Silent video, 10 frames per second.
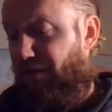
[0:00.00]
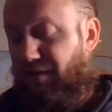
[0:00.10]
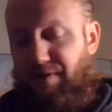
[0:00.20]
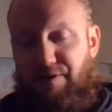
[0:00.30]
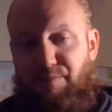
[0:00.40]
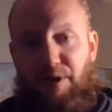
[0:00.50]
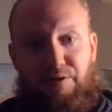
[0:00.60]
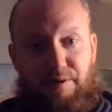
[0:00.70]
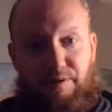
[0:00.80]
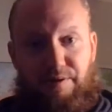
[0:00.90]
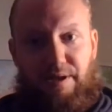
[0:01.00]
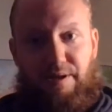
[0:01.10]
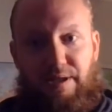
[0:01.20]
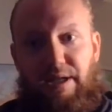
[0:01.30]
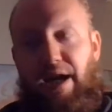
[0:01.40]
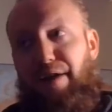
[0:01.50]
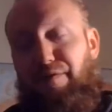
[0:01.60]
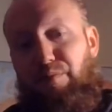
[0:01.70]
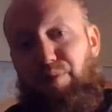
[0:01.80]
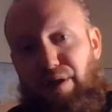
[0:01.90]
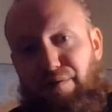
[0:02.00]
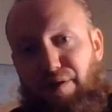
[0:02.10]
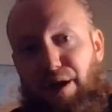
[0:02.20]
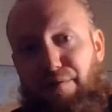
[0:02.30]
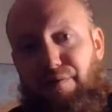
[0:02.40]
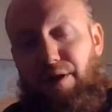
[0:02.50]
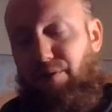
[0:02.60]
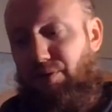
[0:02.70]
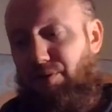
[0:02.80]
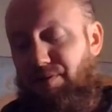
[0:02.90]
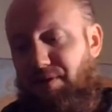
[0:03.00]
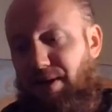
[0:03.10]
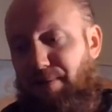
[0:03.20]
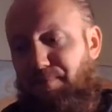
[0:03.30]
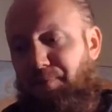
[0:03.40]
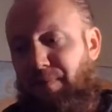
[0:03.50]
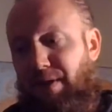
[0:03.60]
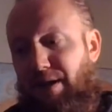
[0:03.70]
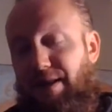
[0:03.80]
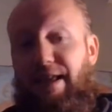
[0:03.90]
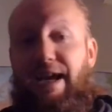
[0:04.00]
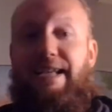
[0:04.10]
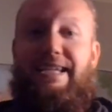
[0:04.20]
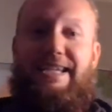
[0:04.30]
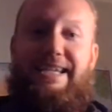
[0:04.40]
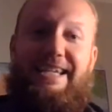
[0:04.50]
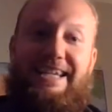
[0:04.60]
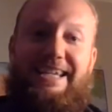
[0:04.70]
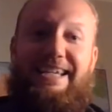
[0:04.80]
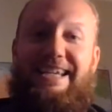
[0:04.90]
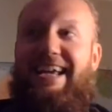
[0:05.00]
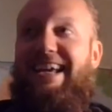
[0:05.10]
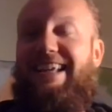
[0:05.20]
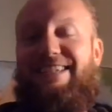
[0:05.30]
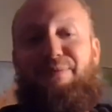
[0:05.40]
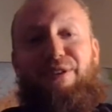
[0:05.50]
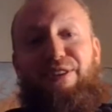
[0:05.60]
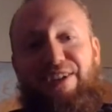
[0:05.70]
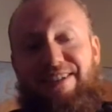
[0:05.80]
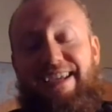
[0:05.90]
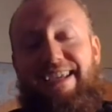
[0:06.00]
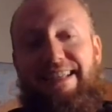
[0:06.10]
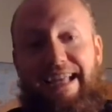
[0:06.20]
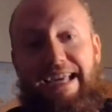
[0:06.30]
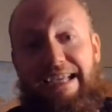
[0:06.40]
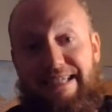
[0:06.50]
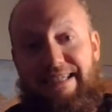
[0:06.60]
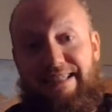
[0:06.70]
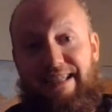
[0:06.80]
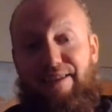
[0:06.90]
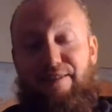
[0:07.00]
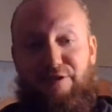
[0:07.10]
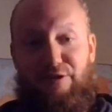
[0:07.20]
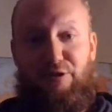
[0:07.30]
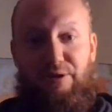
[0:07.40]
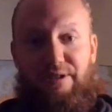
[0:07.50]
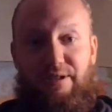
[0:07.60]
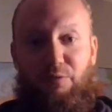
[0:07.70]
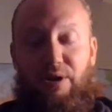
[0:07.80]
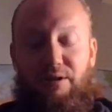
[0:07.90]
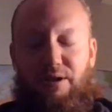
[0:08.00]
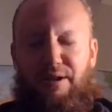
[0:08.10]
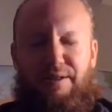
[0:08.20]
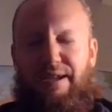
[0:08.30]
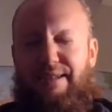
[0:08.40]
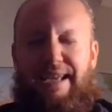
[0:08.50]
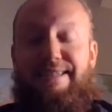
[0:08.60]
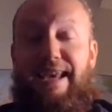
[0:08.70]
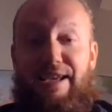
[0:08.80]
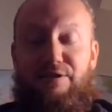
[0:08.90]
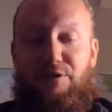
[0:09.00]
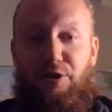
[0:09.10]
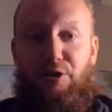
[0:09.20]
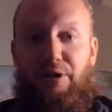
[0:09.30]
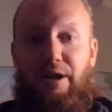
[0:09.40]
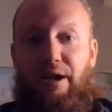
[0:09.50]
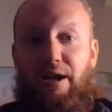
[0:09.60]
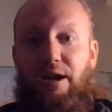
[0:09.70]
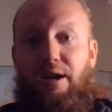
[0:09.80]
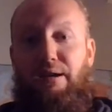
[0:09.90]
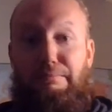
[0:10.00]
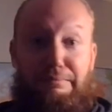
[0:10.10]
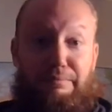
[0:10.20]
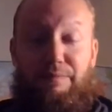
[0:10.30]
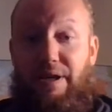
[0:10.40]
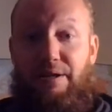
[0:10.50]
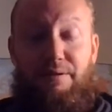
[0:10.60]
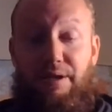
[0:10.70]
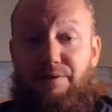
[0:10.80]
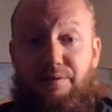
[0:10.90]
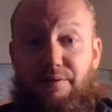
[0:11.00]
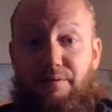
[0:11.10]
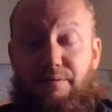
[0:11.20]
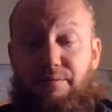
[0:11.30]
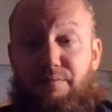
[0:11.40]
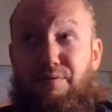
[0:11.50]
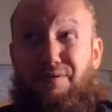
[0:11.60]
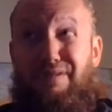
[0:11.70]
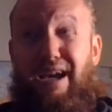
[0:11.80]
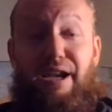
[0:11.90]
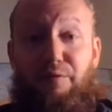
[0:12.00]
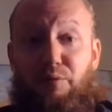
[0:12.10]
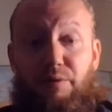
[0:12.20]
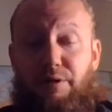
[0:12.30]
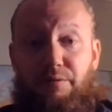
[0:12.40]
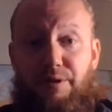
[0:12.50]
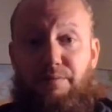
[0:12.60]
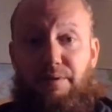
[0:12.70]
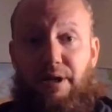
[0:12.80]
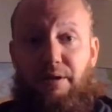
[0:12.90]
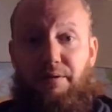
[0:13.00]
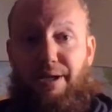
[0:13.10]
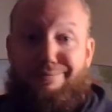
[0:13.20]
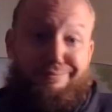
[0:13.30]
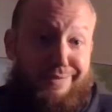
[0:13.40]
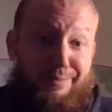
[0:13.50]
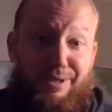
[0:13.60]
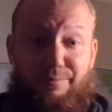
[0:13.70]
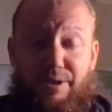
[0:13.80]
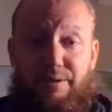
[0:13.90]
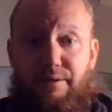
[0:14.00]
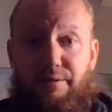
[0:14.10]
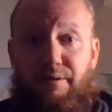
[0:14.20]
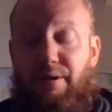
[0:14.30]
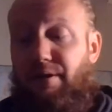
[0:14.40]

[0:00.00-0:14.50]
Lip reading: of the things that's mentioned is that the guy from PFAF, I don't know his name, that some of the things that he likes, that he thinks are good, that taste good, that necessarily not everyone agrees with that. Okay, I mean, big deal.